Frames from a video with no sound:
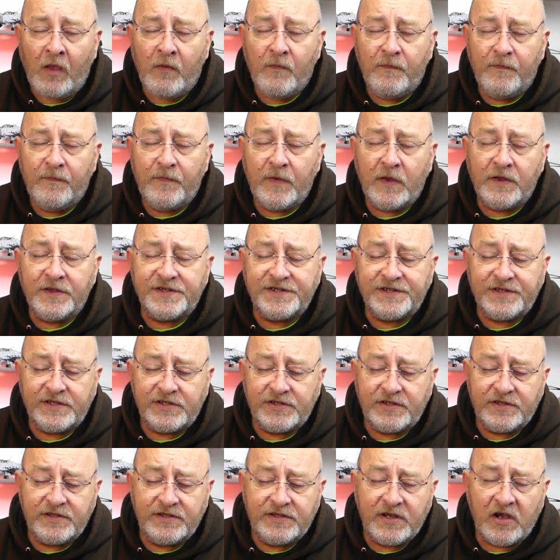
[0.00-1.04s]

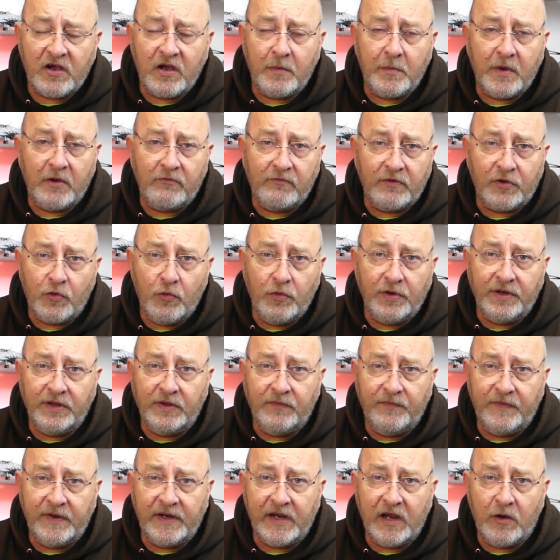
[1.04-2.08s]
First time I recorded the
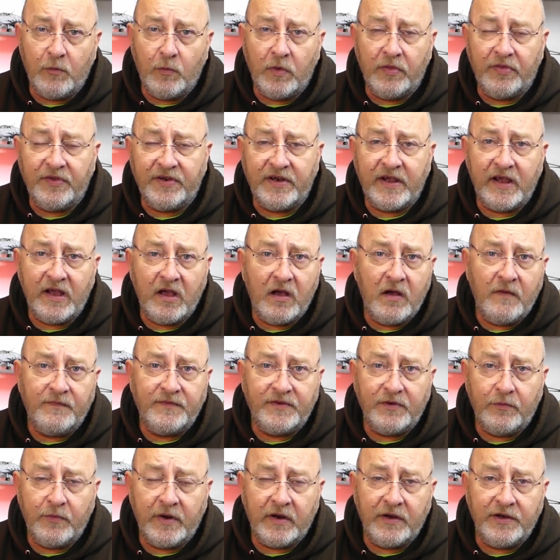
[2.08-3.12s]
video, well, the day after
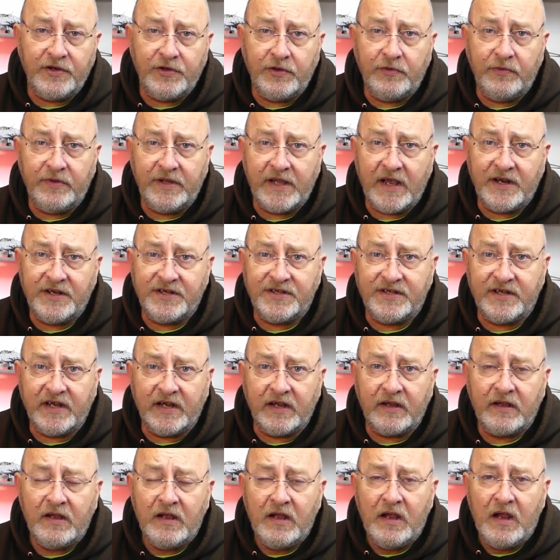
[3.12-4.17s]
when I do the editing,
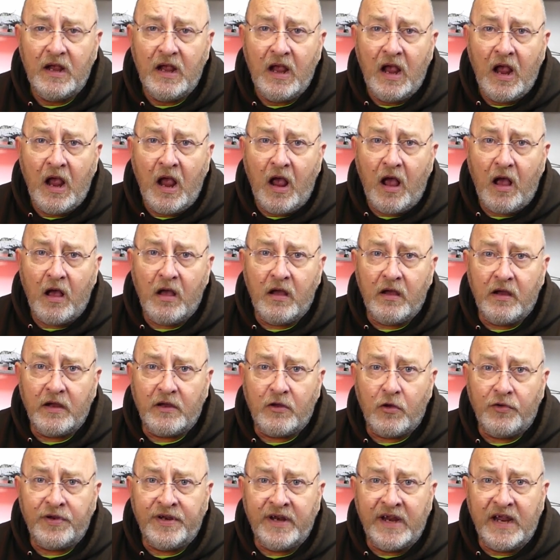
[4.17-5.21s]
I
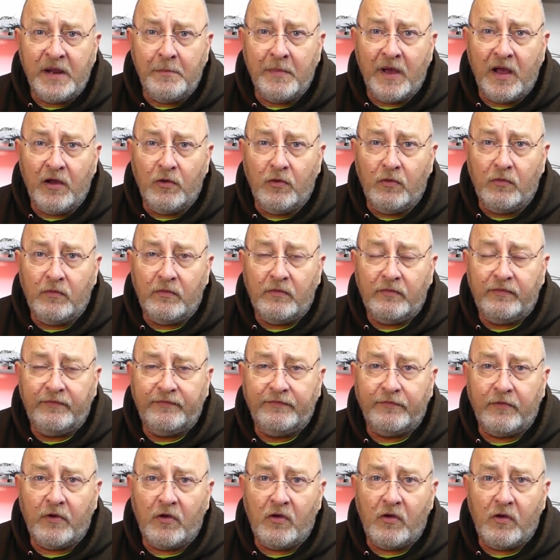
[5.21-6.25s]
got an email
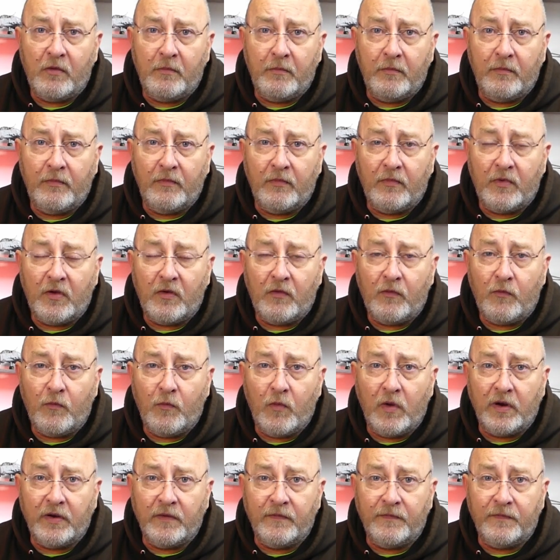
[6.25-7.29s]
from
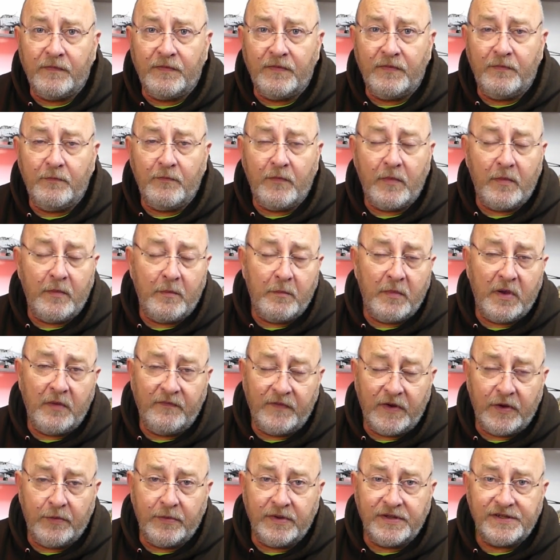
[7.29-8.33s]
one of my
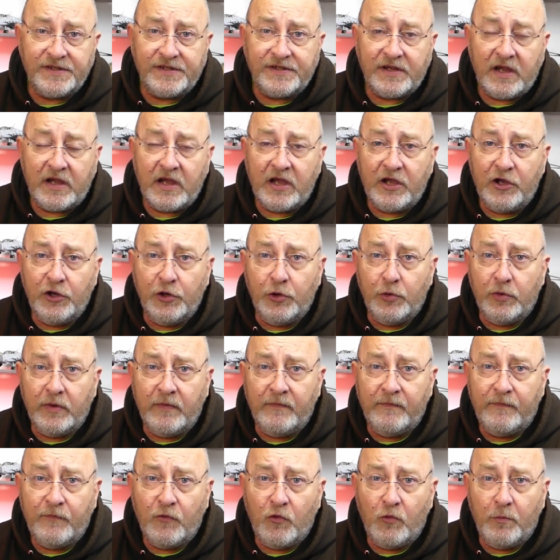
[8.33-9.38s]
viewers who
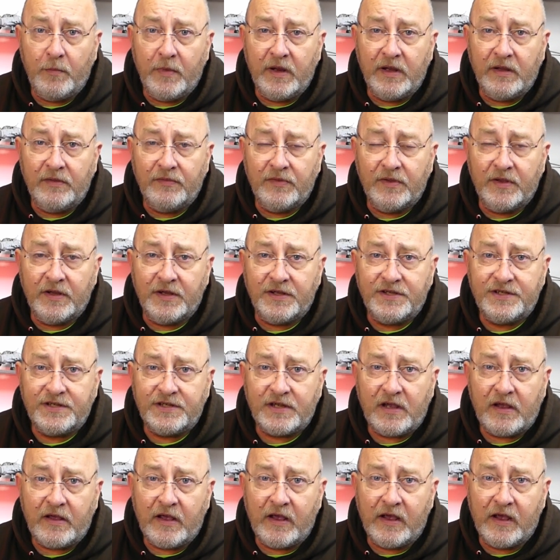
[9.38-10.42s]
informed me that
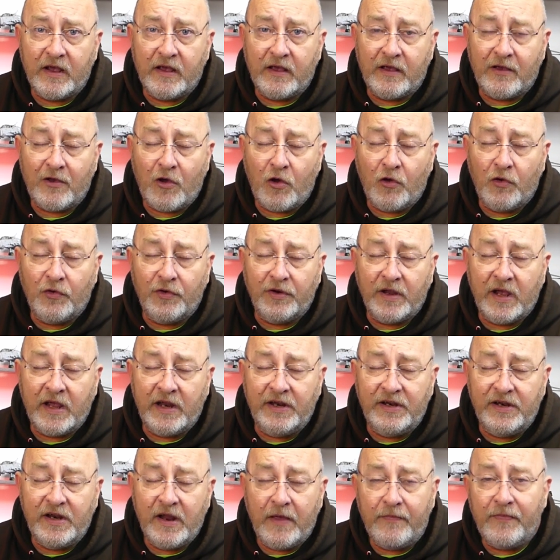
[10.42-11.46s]
on
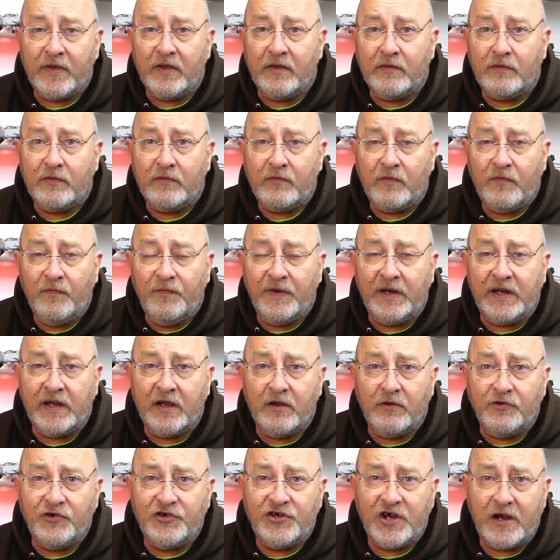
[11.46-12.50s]
another
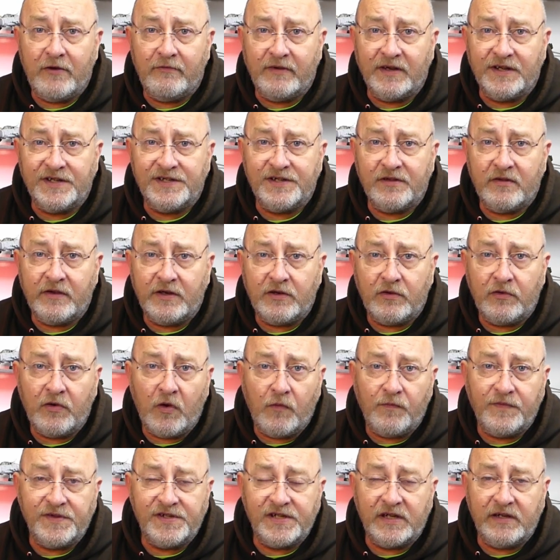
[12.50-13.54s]
video sharing site, and
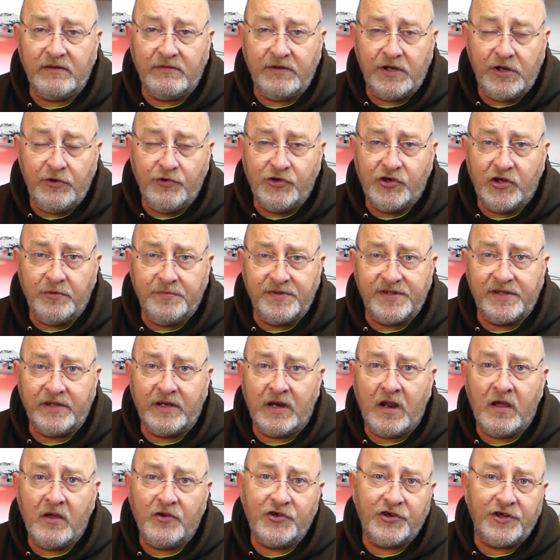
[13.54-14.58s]
obviously YouTube's the
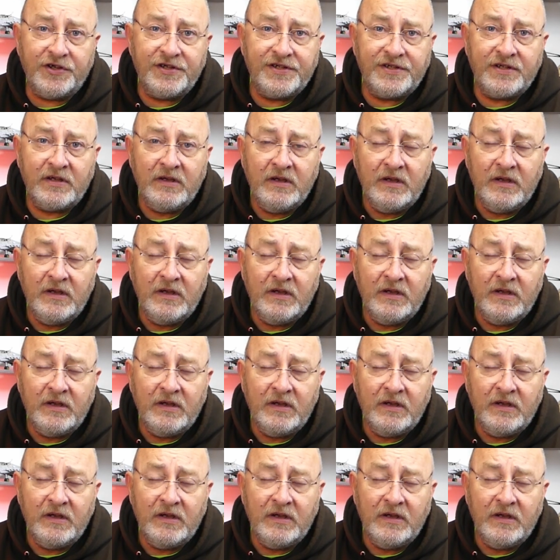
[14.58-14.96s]
largest